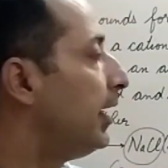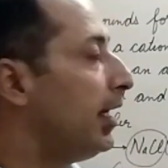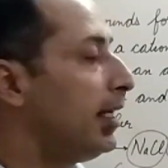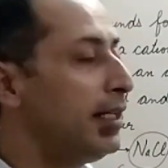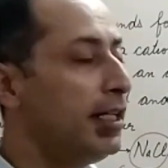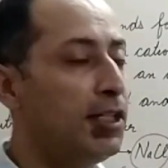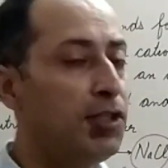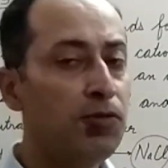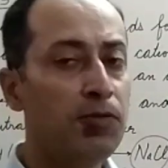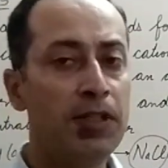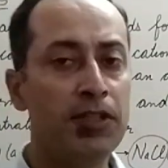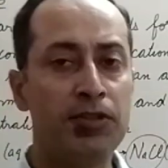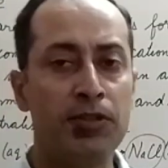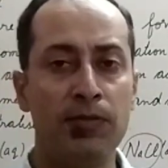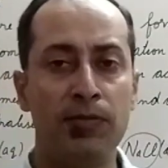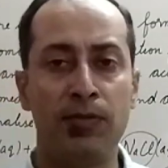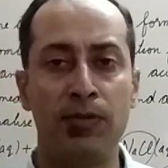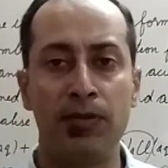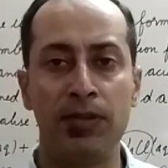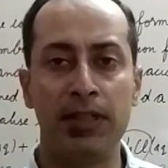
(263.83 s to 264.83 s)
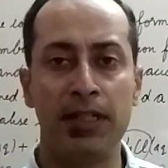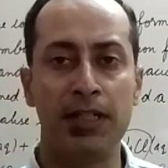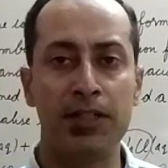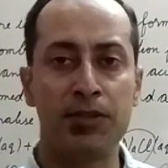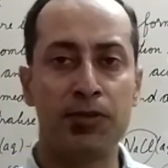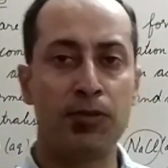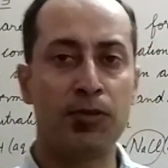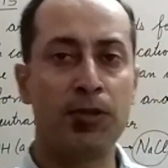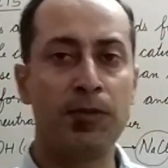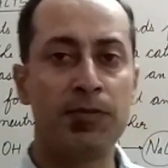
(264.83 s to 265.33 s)
Na2SO4, that
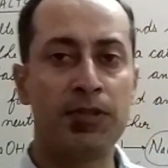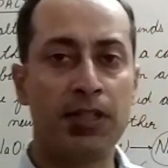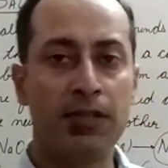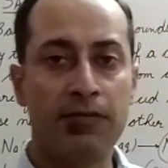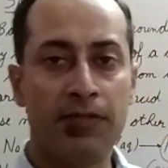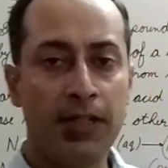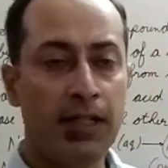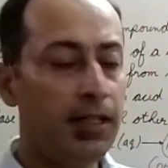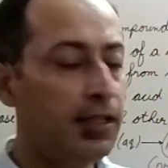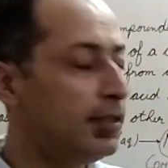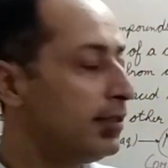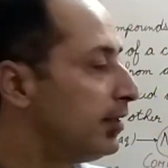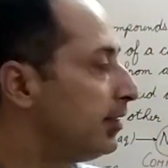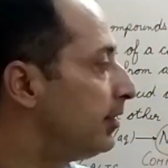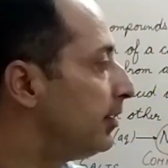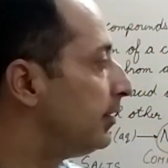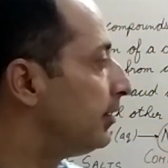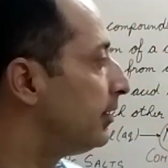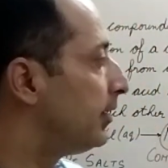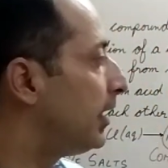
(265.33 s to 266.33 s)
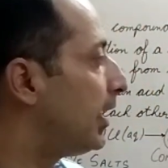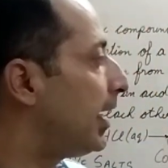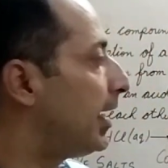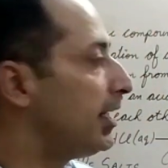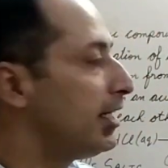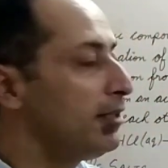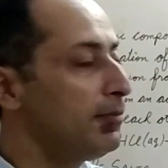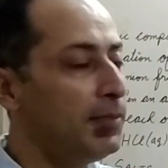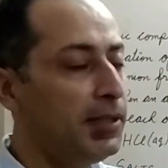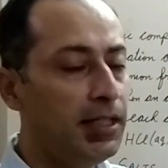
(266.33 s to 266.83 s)
is sodium sulfate,
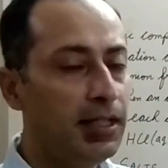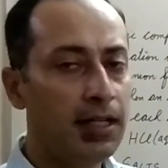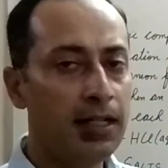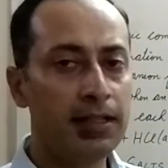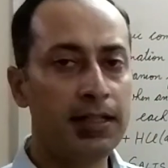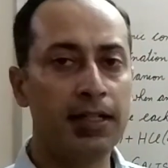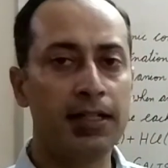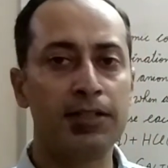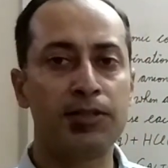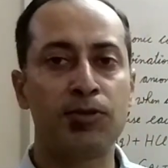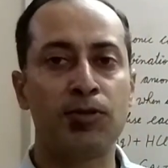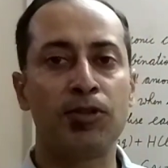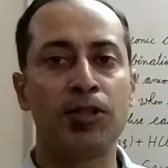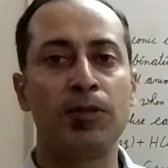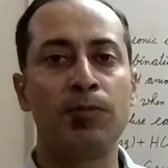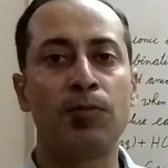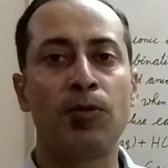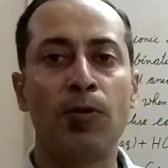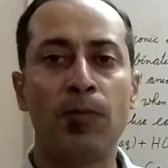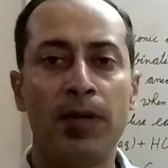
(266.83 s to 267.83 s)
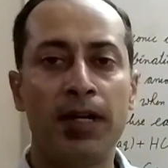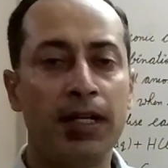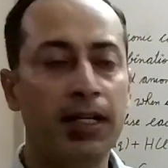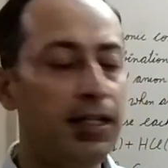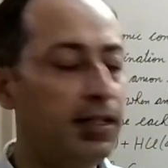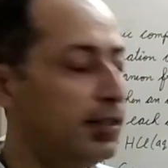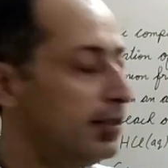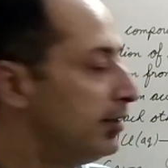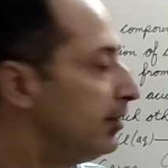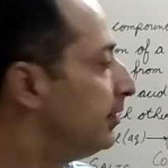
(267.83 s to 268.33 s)
NaBr, that is sodium
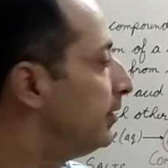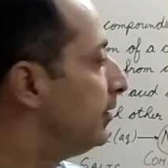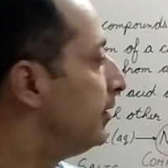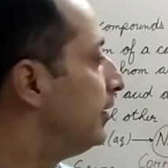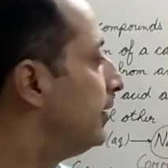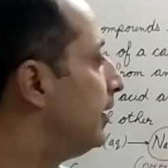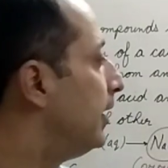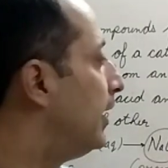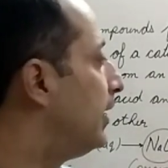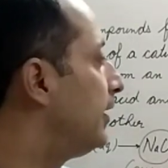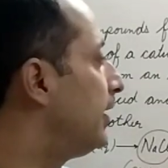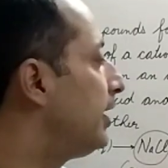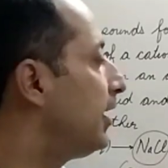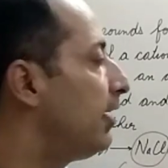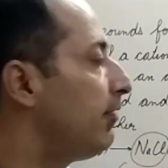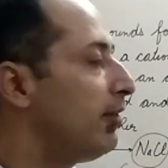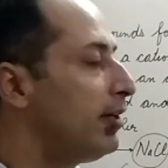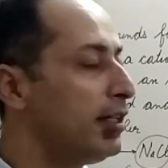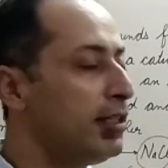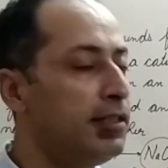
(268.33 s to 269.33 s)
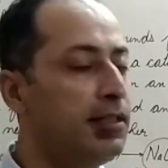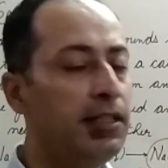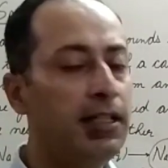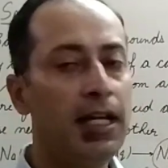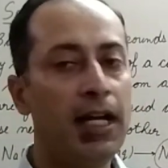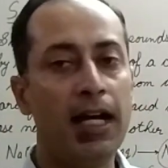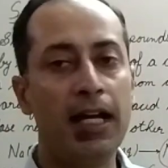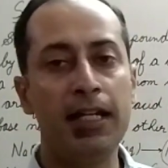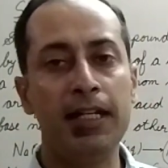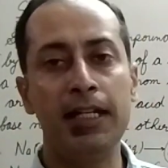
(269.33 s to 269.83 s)
bromide, and then I have
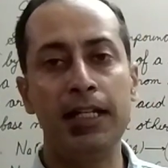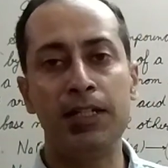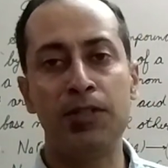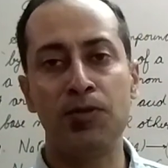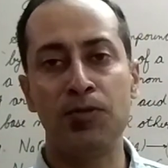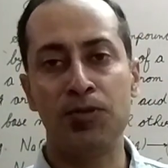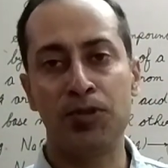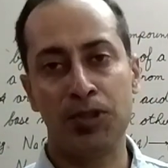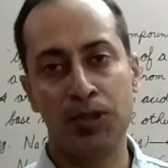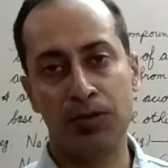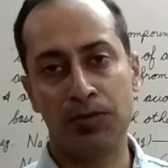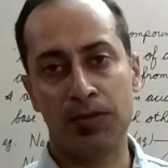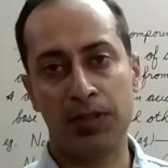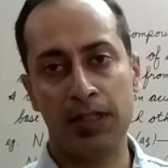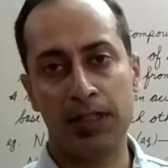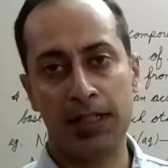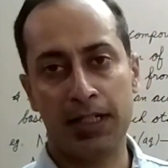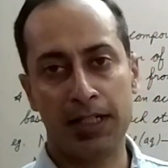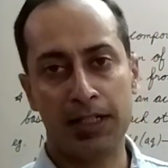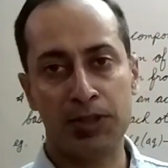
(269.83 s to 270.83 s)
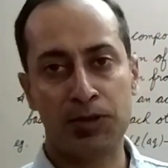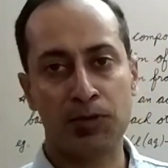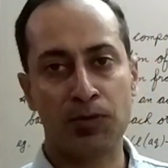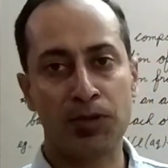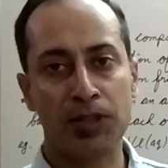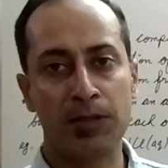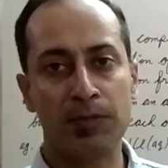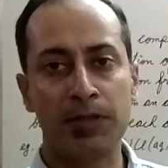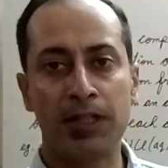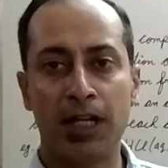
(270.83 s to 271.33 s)
written Na2CO3, that is
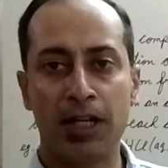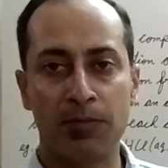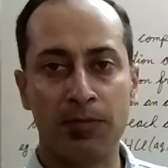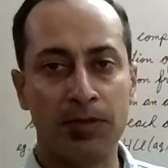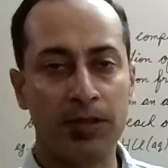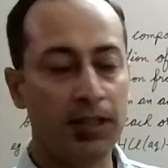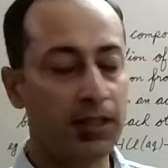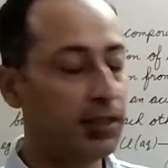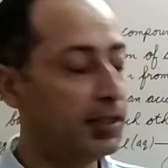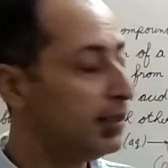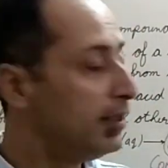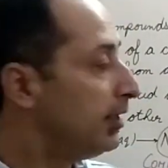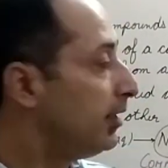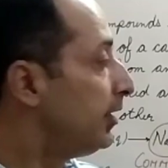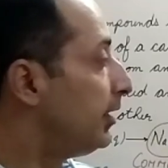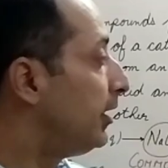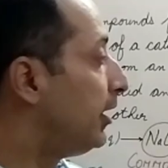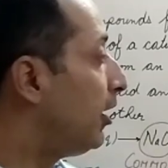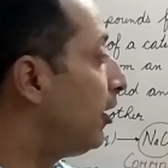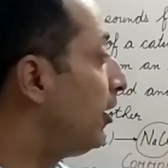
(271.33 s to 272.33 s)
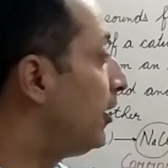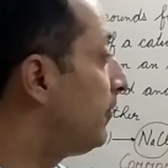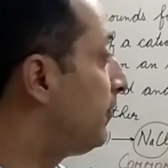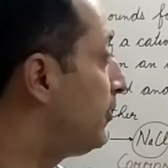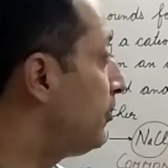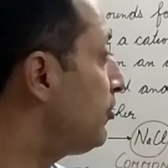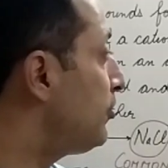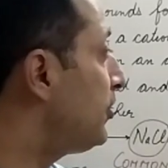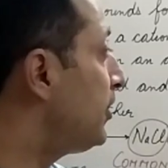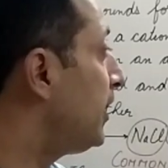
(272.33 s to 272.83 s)
sodium carbonate. Now if
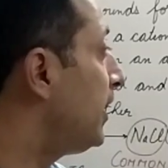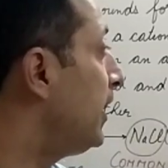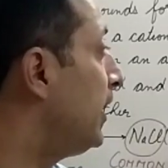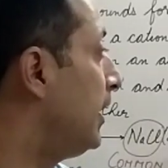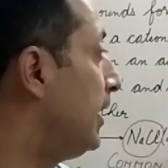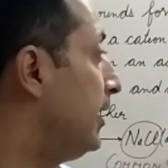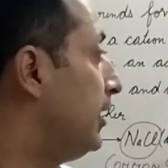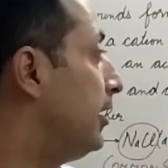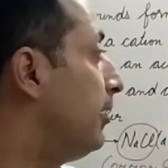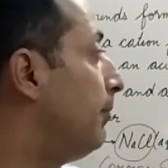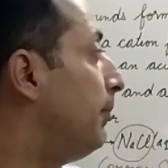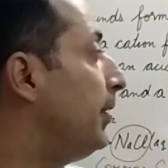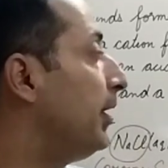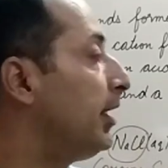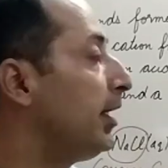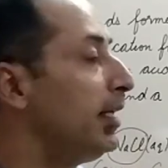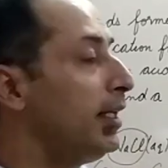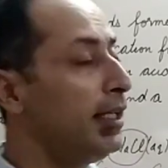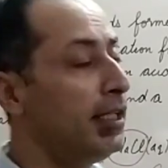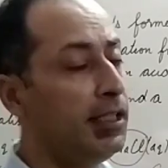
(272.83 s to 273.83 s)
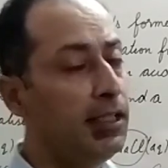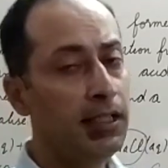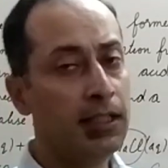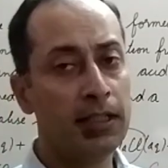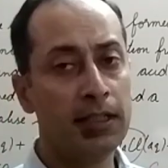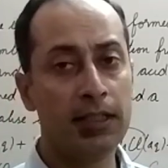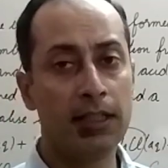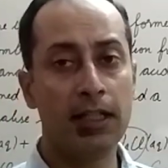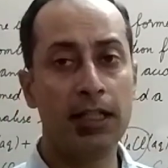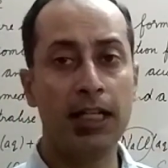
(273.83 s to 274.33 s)
you see the
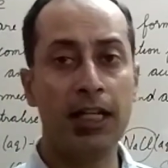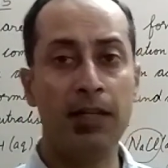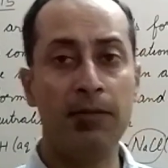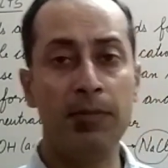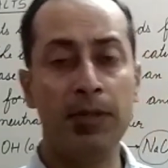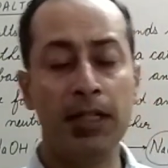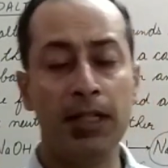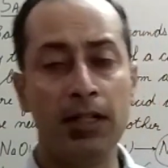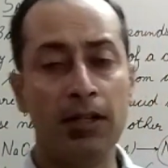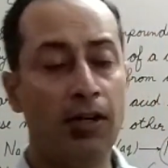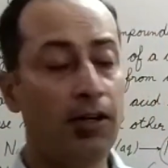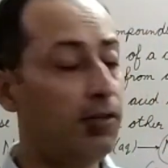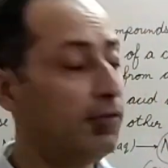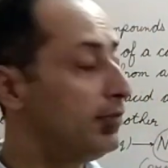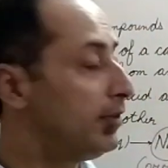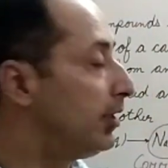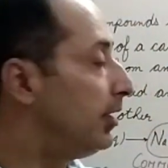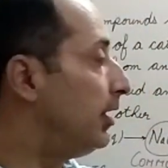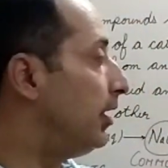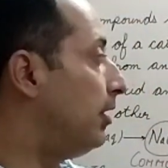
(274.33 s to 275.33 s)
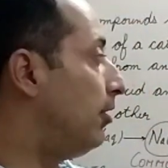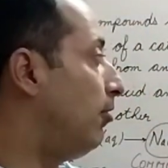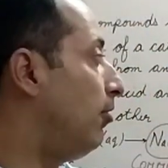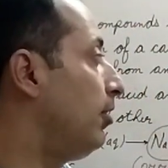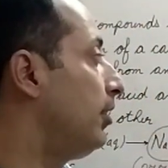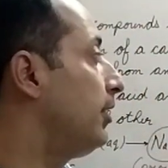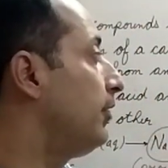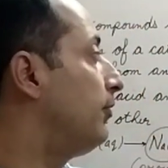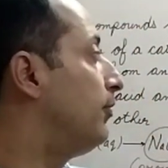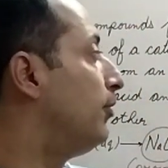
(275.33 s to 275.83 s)
beginning, the naming of
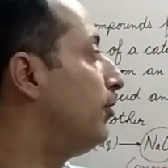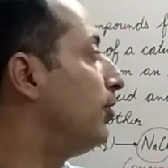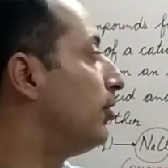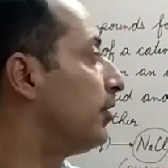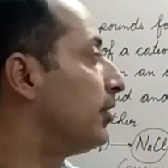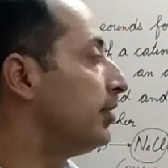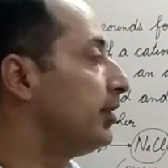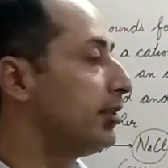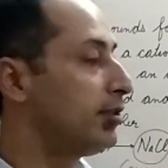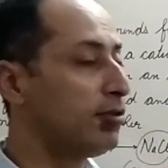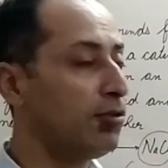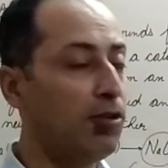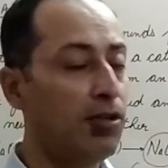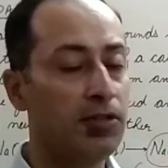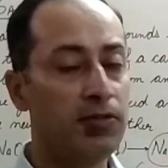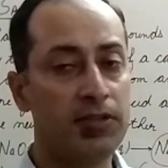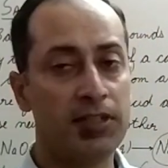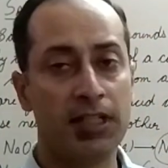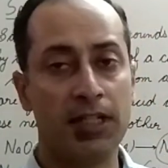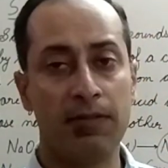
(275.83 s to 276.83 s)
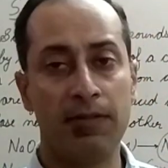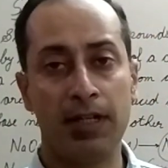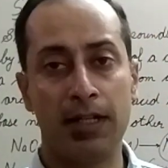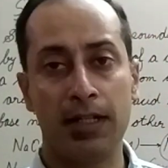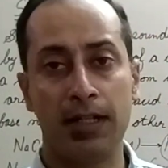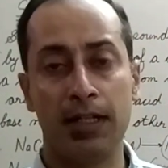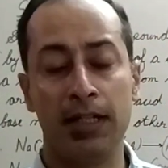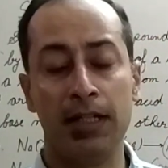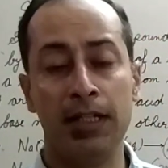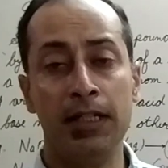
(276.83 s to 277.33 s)
all the four, the salts which I have
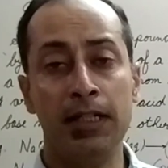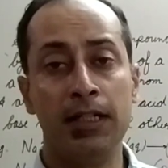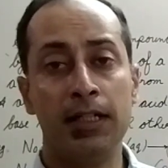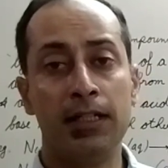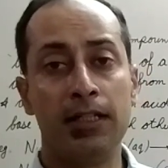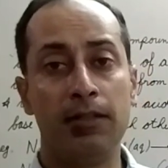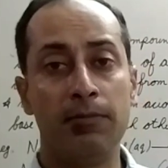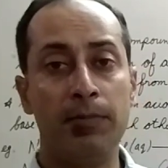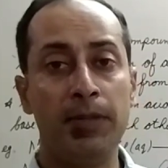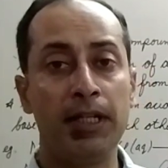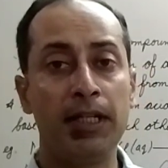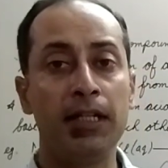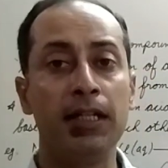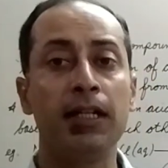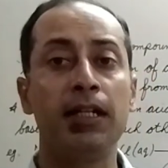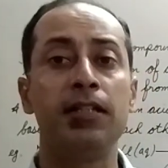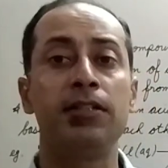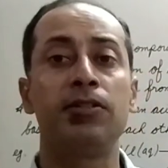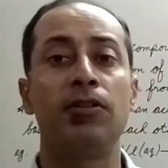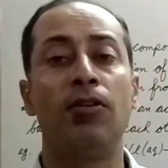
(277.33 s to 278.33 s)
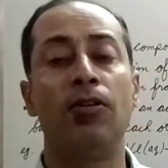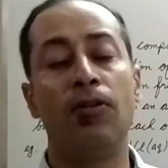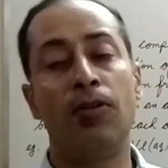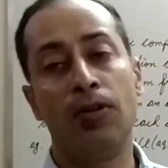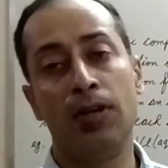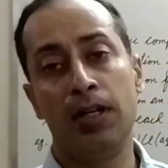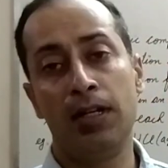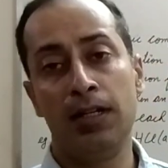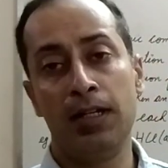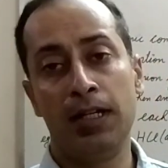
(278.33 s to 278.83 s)
written, the beginning is
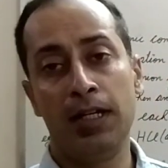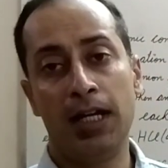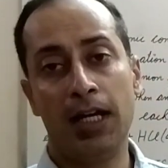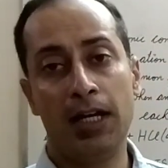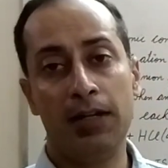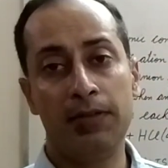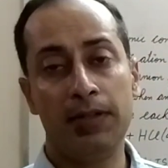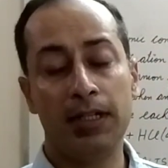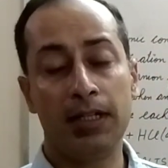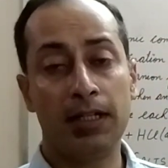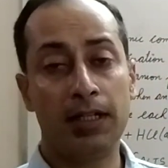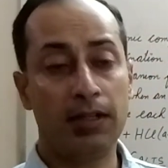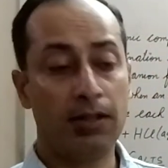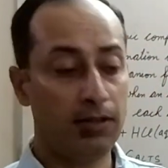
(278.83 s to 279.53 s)
all having